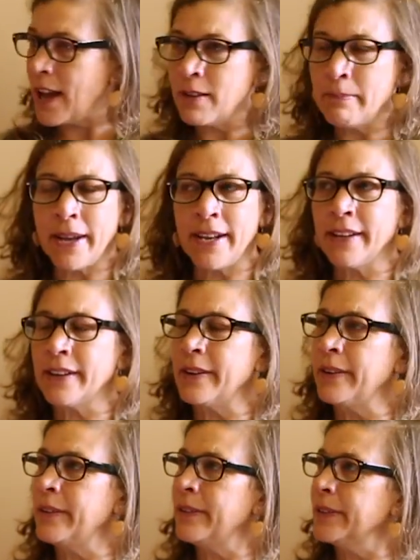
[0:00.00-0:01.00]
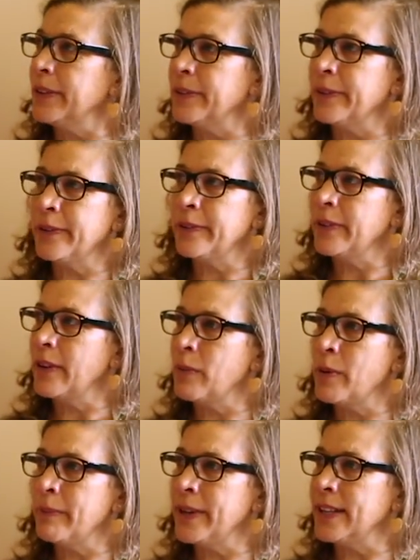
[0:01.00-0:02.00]
Biomedical, you know, a
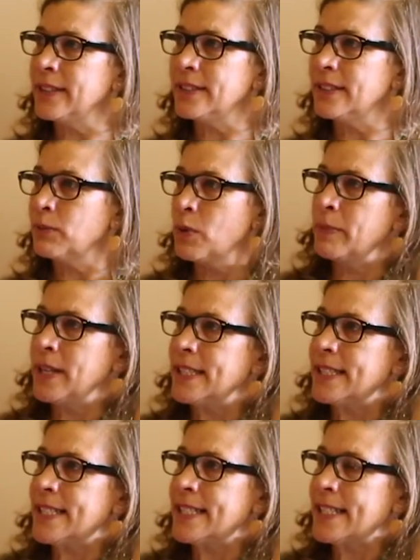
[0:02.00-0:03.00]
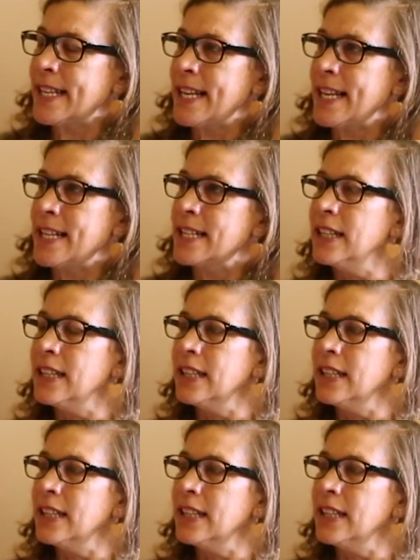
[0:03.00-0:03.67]
woman as diseased.